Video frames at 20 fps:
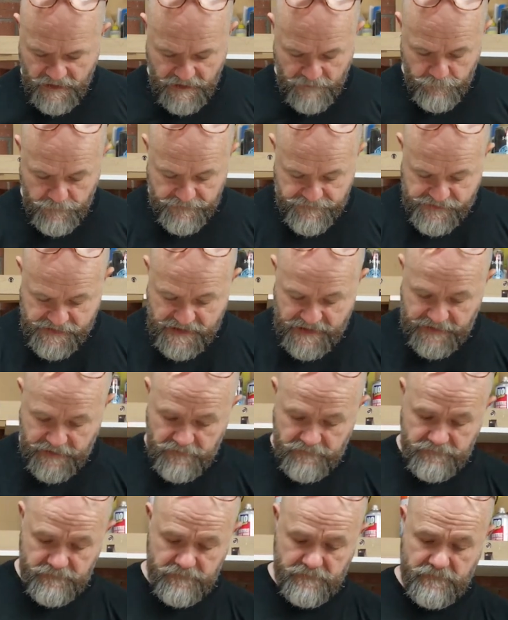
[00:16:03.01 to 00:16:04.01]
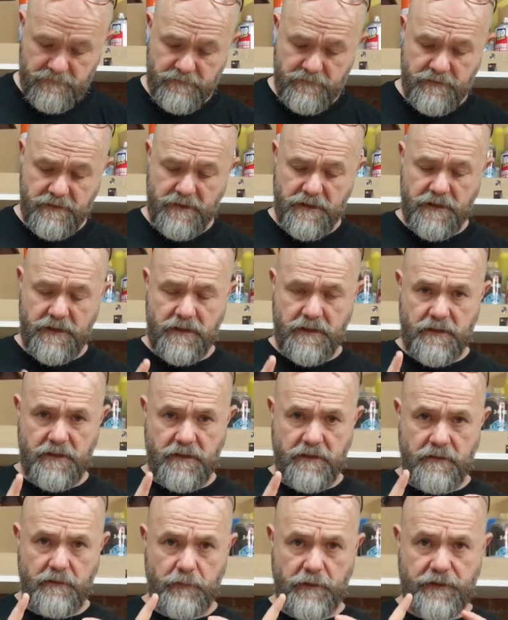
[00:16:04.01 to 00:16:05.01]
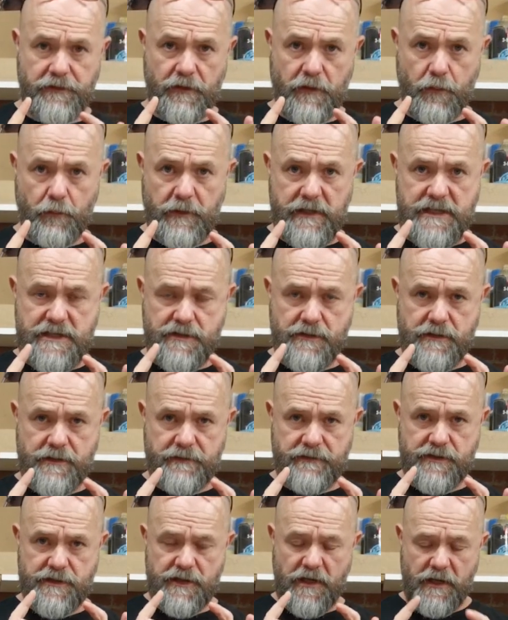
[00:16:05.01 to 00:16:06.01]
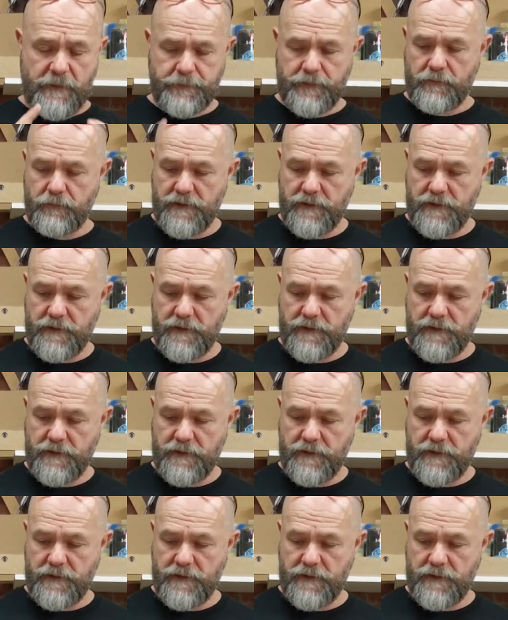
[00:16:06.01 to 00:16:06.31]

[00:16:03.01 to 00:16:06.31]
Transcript: And we've set with our wee sort of stop,